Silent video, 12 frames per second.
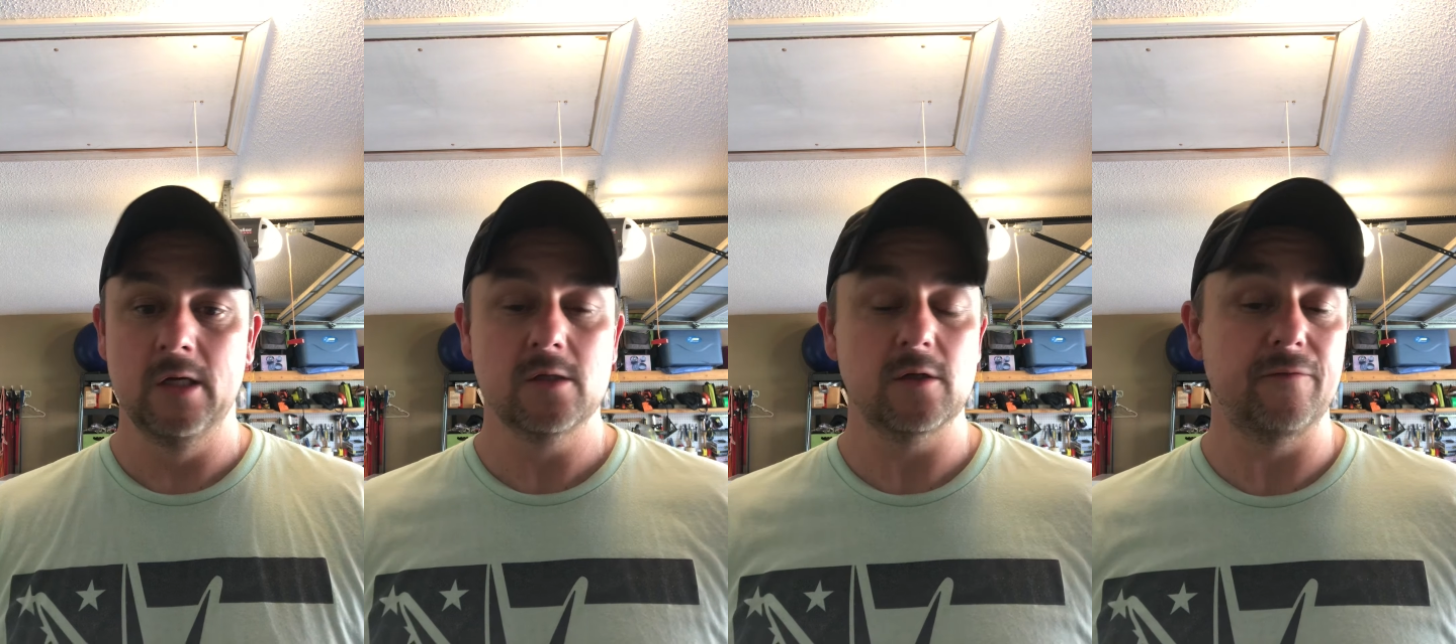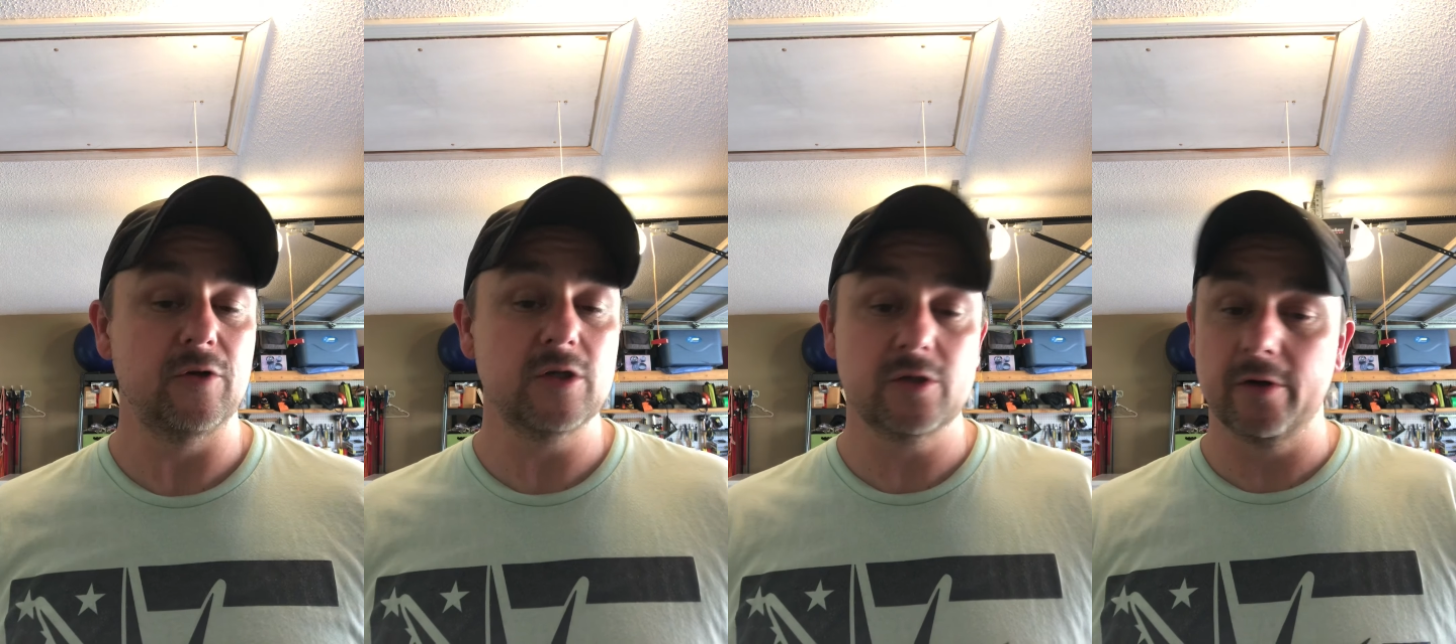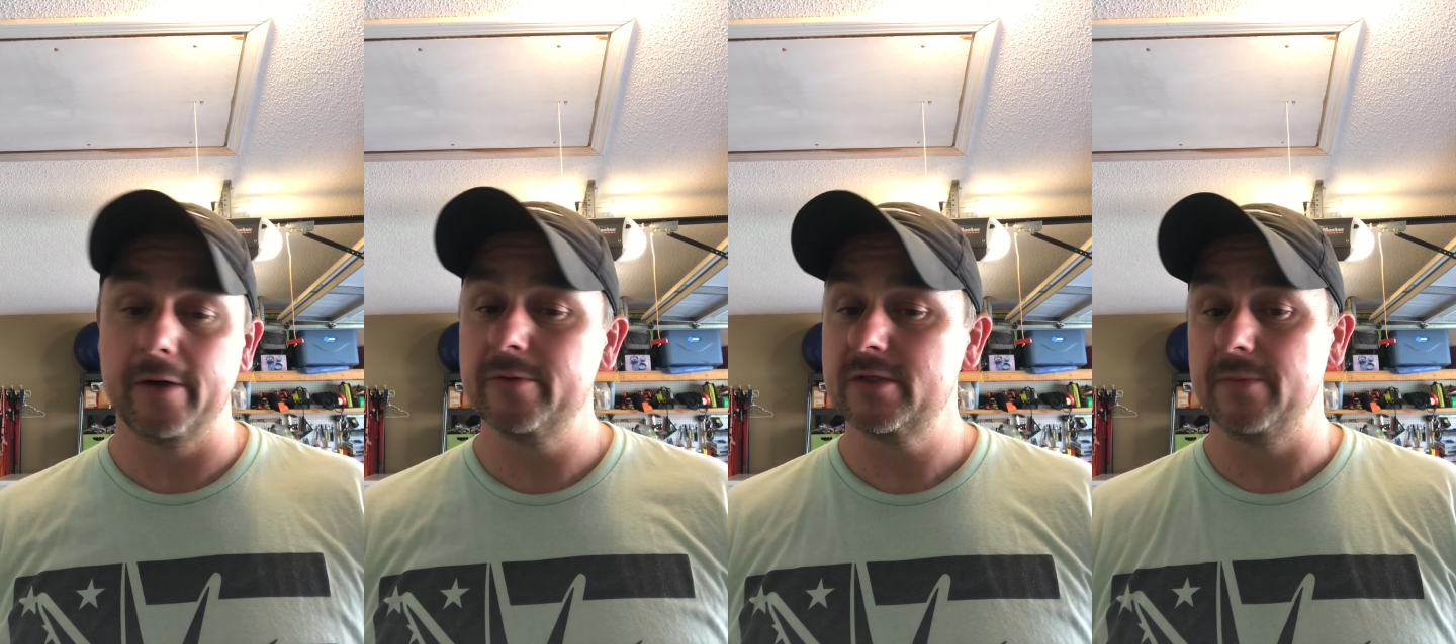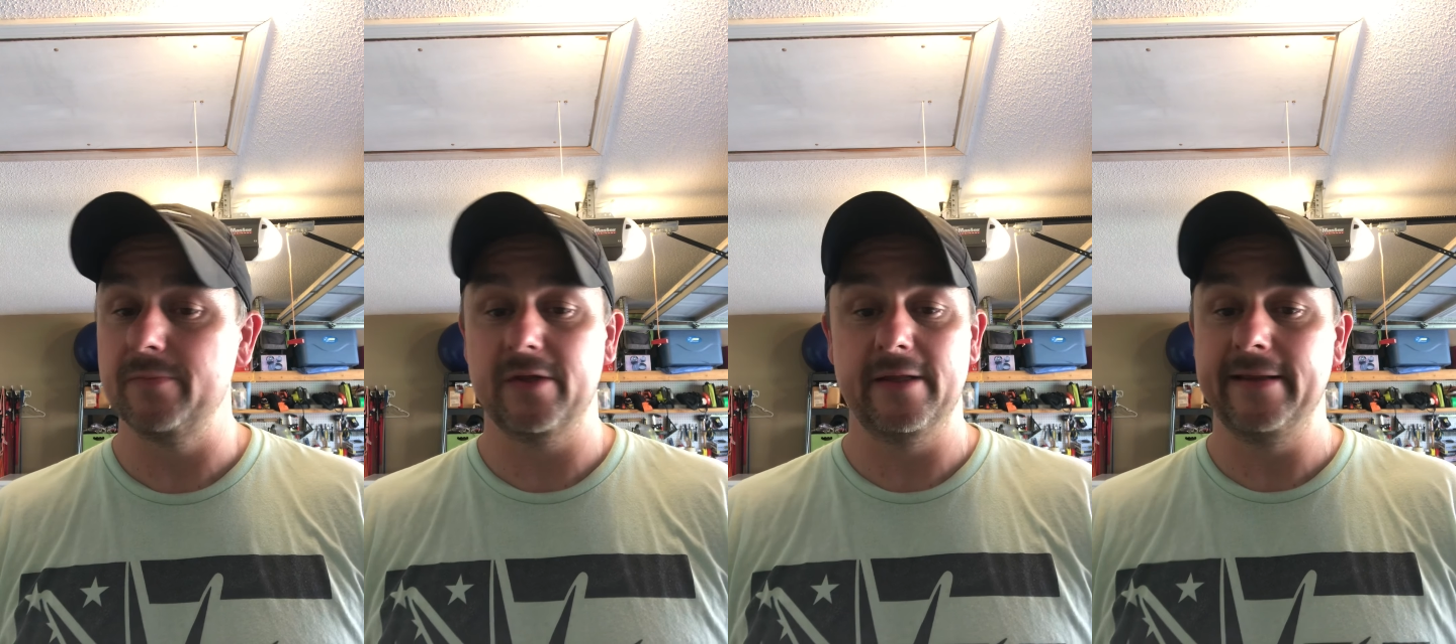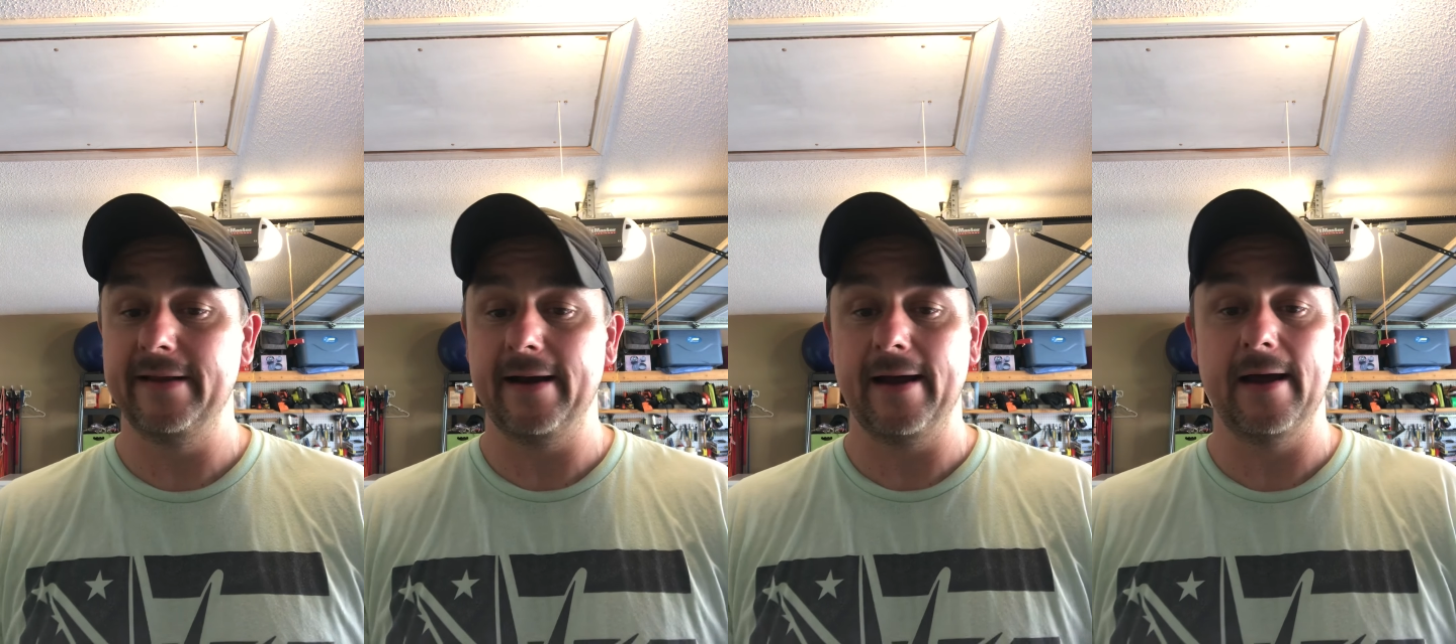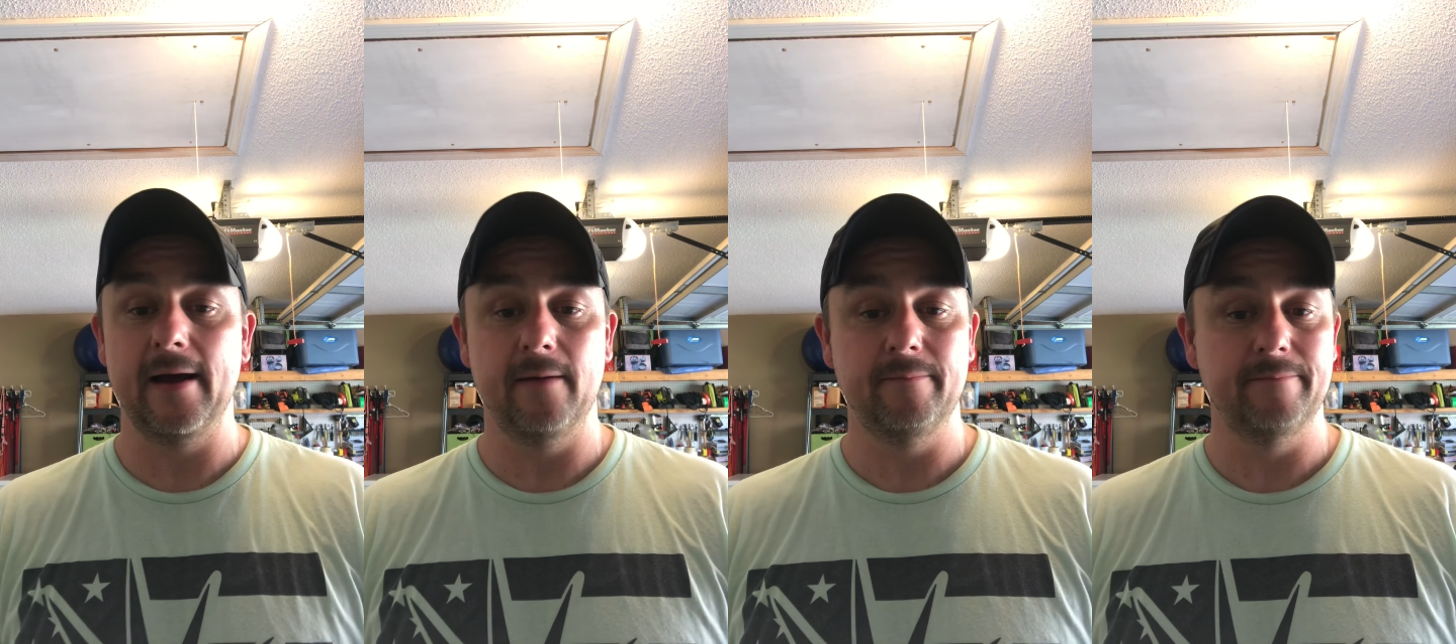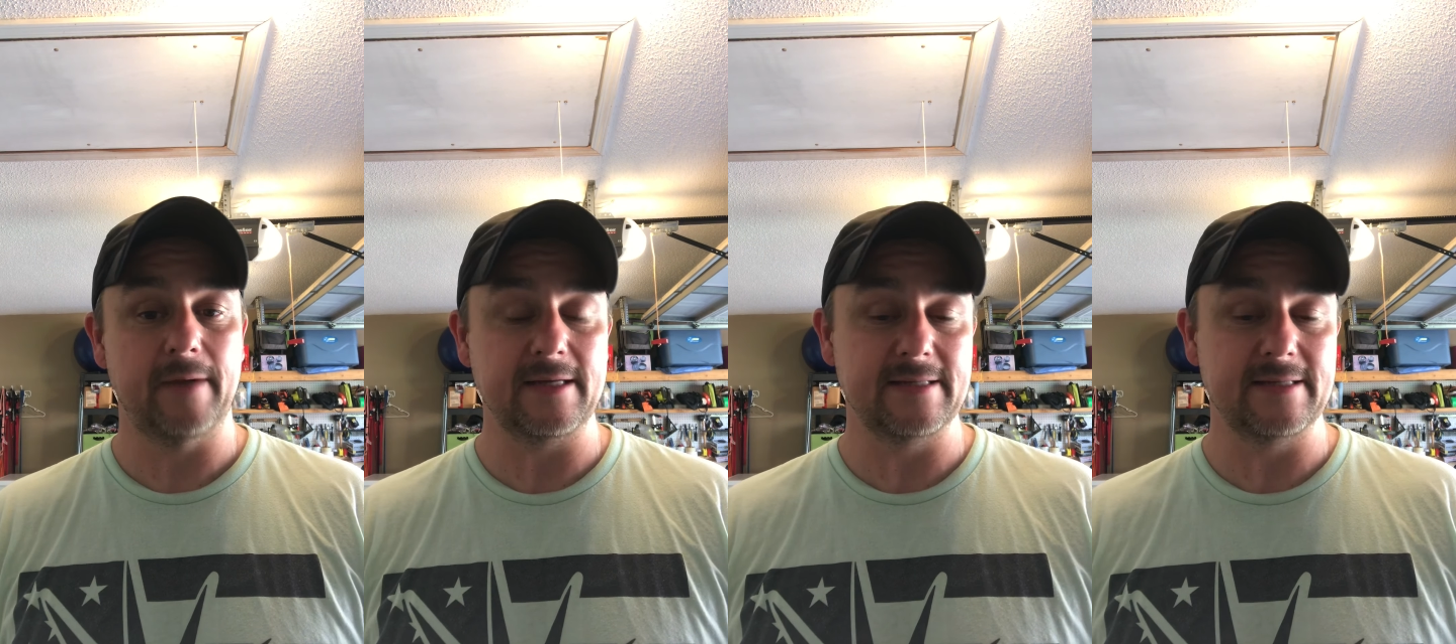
So if you disagree with something that I